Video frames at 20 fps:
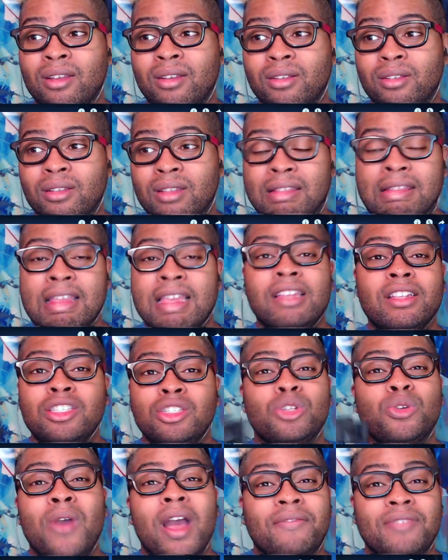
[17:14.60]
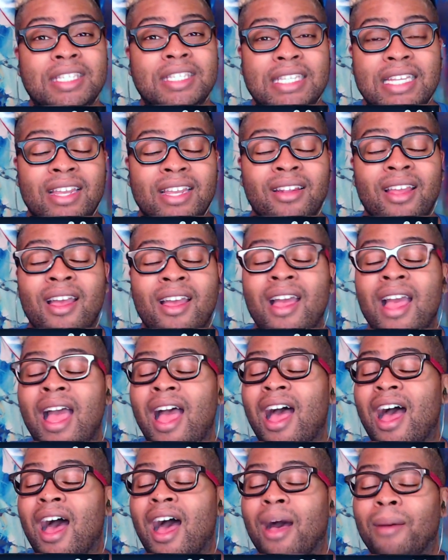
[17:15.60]
needs to have seen.
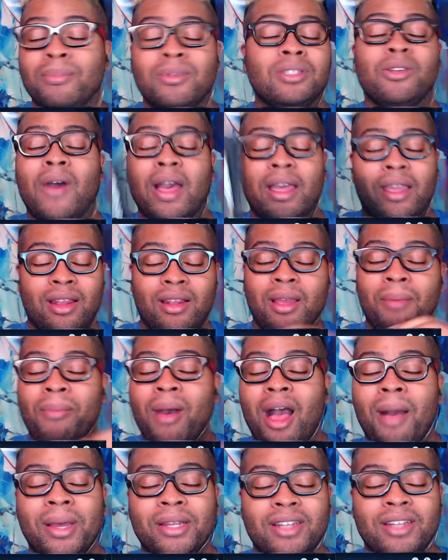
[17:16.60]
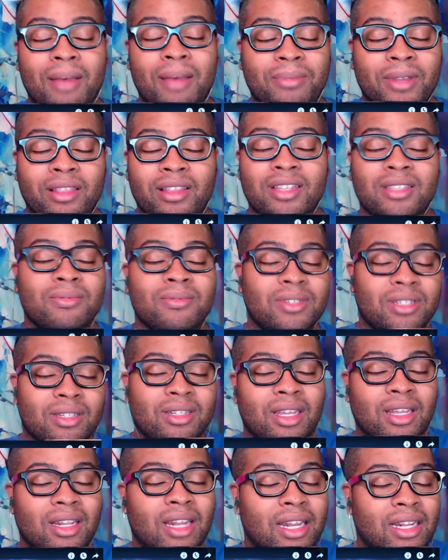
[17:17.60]
So I could compile my top 10 list, which
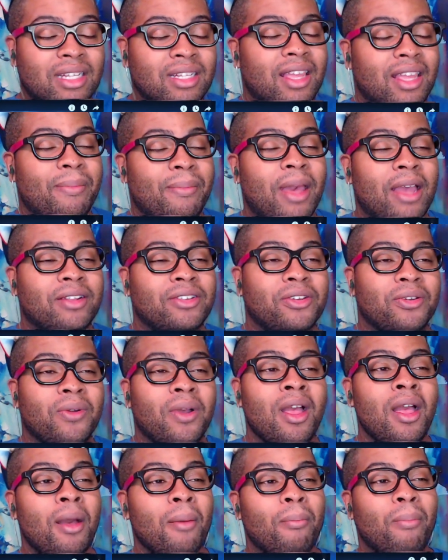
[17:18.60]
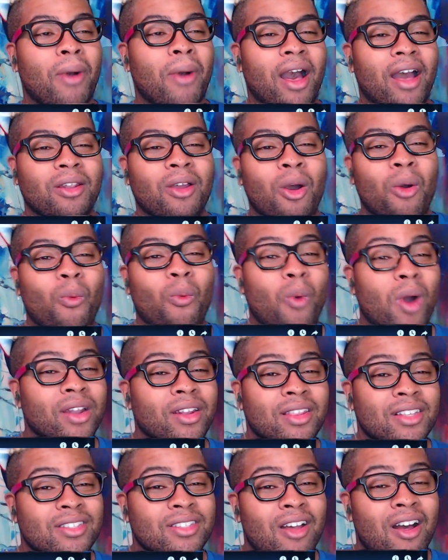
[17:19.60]
again I need to get back to. But one
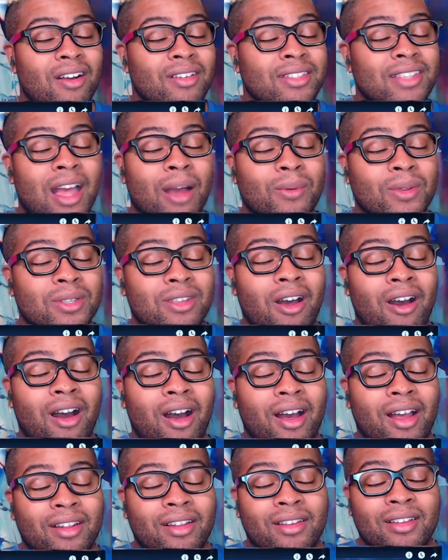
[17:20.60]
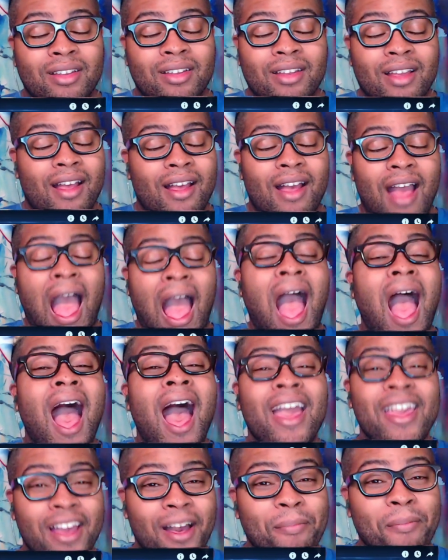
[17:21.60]
of the songs that was on
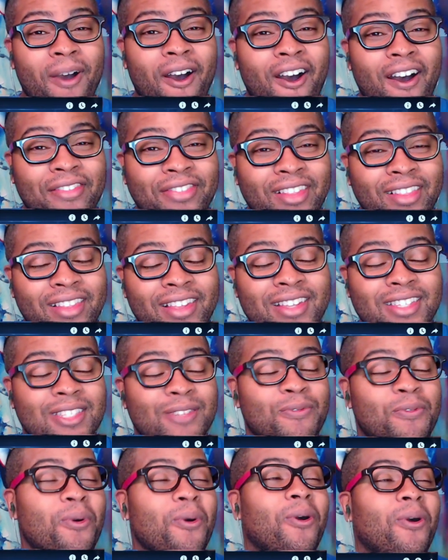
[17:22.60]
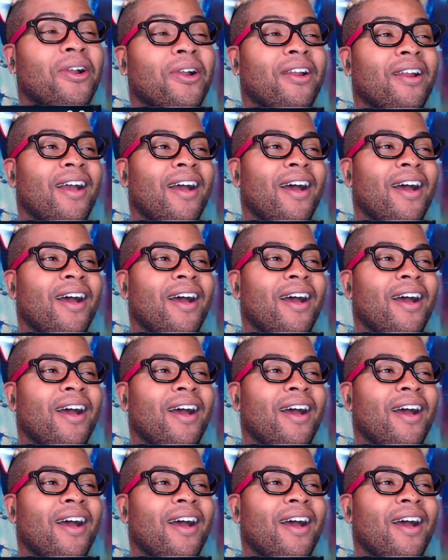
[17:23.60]
high up on the list for